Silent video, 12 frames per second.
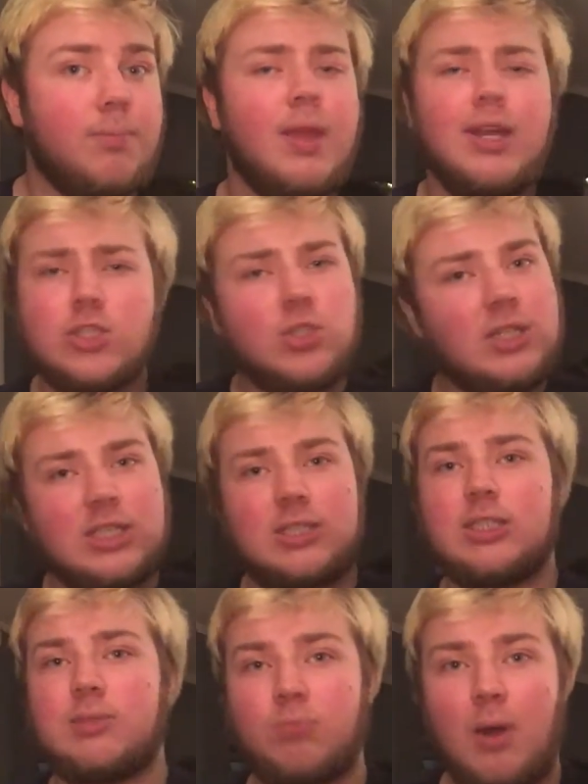So this is
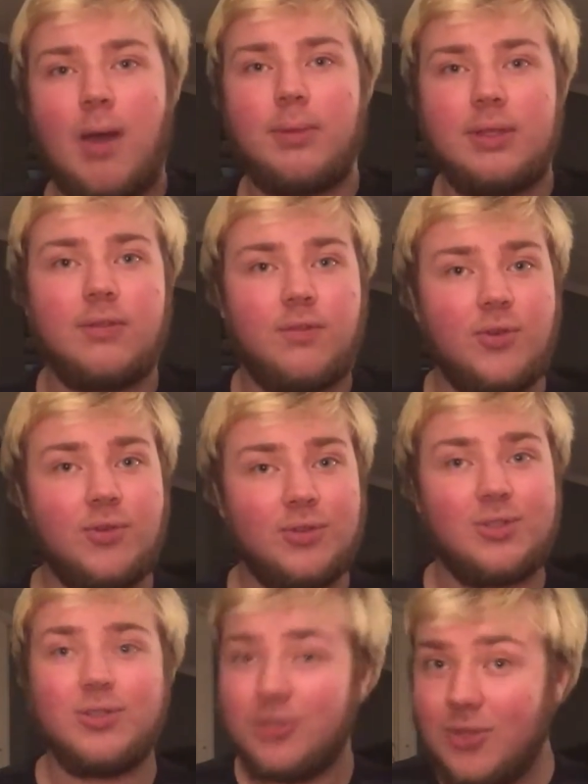probably the feud to
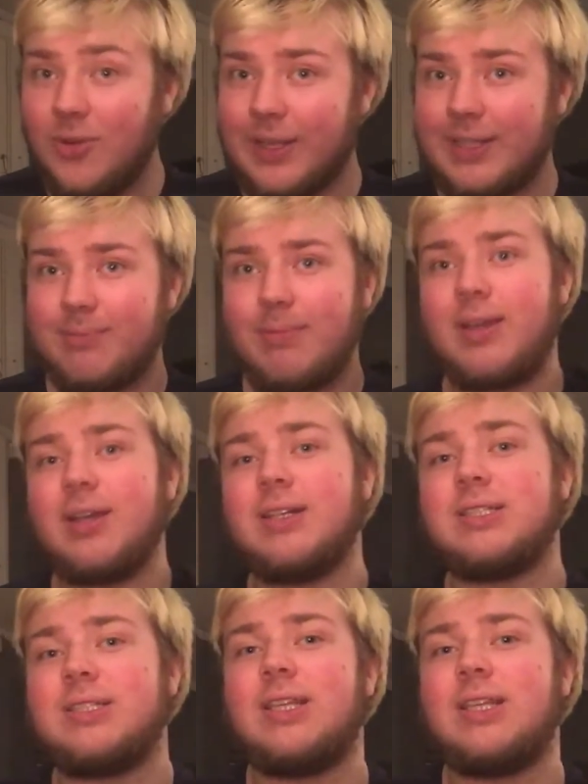do it because